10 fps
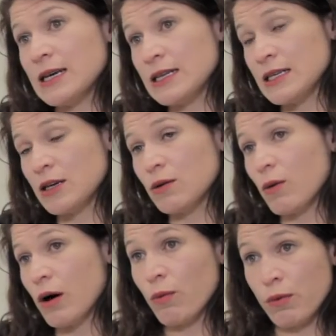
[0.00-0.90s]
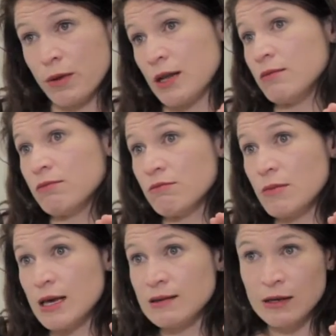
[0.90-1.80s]
until a woman
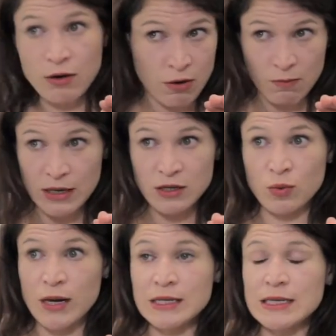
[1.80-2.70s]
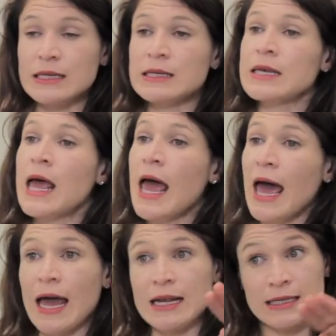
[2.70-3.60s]
is in her mid-20s
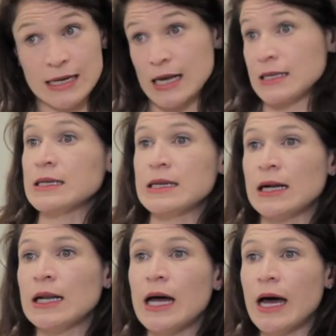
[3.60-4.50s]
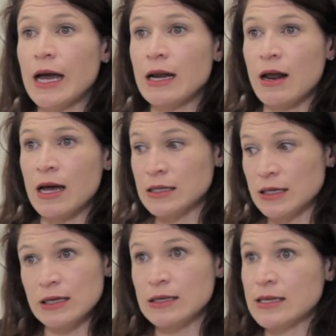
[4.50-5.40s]
and starts to decline
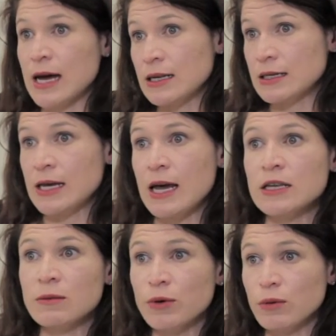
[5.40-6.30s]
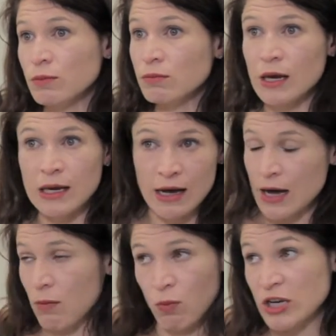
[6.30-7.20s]
until it's undetectable
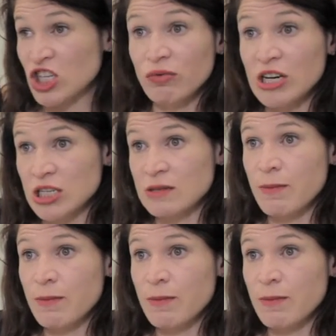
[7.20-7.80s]
when she reaches